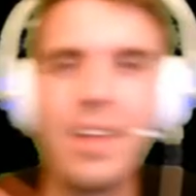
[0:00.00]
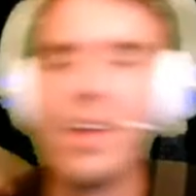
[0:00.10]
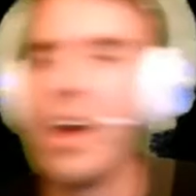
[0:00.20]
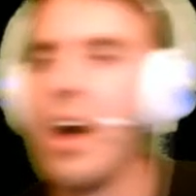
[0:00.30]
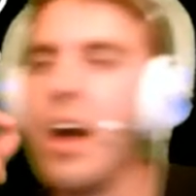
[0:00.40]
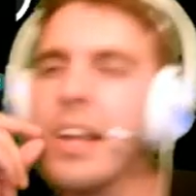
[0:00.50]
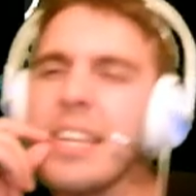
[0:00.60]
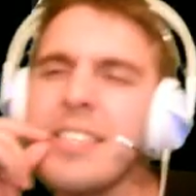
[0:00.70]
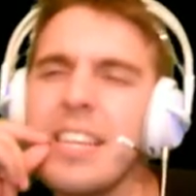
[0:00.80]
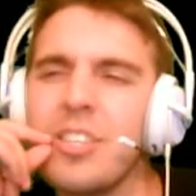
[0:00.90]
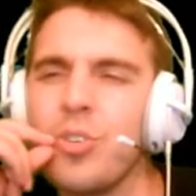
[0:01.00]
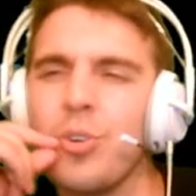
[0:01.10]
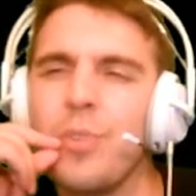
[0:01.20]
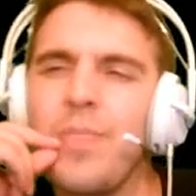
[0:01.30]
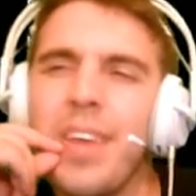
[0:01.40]
I guess that's
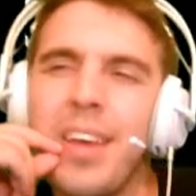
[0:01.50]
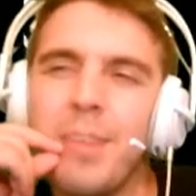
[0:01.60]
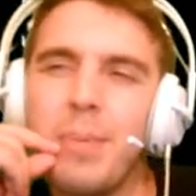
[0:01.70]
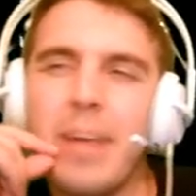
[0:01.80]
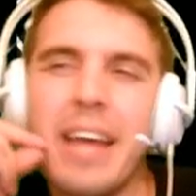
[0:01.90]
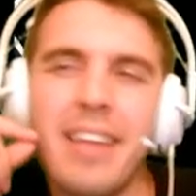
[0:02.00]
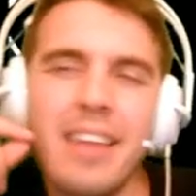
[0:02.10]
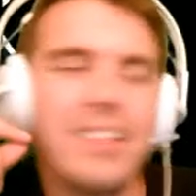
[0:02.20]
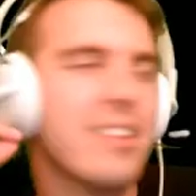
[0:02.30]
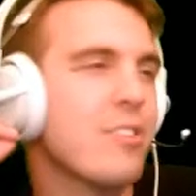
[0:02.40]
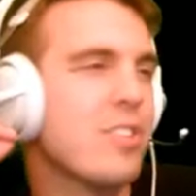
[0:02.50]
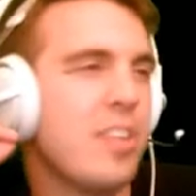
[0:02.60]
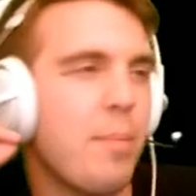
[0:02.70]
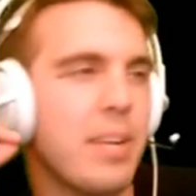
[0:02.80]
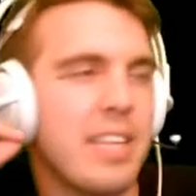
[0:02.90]
true, but I think there's
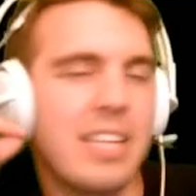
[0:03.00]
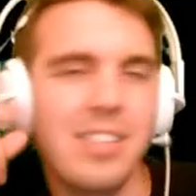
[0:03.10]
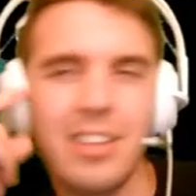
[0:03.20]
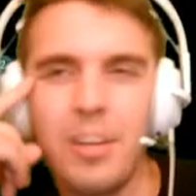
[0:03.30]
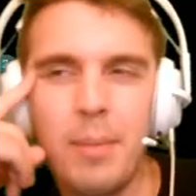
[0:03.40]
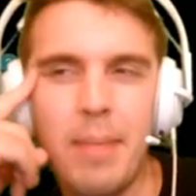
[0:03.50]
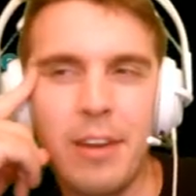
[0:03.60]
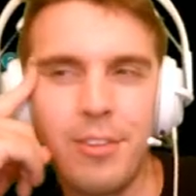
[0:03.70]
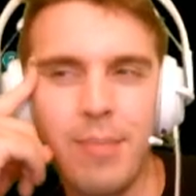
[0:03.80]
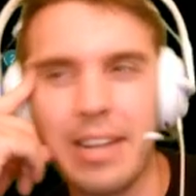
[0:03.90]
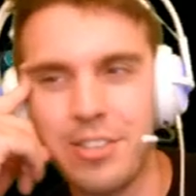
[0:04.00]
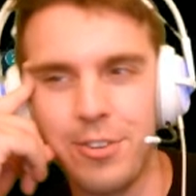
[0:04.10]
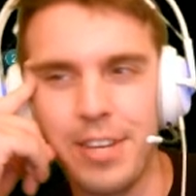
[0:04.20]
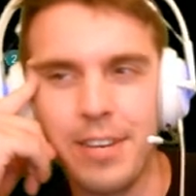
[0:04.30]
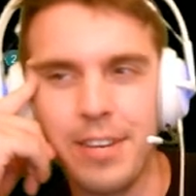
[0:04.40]
somebody that's a little bit better than Master Yi.